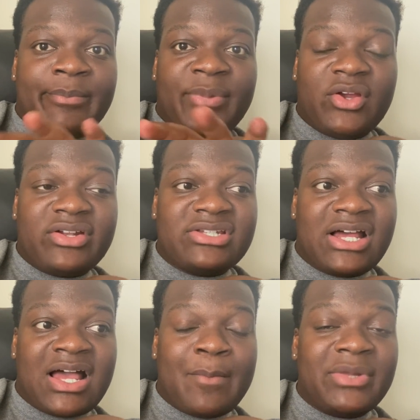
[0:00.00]
period of
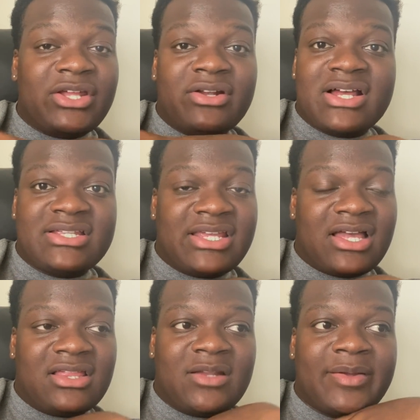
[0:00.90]
time, but they're not seeing a
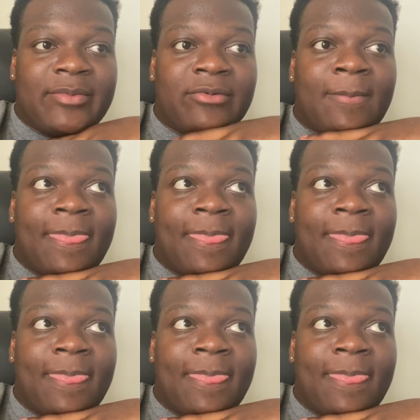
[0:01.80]
lot of people.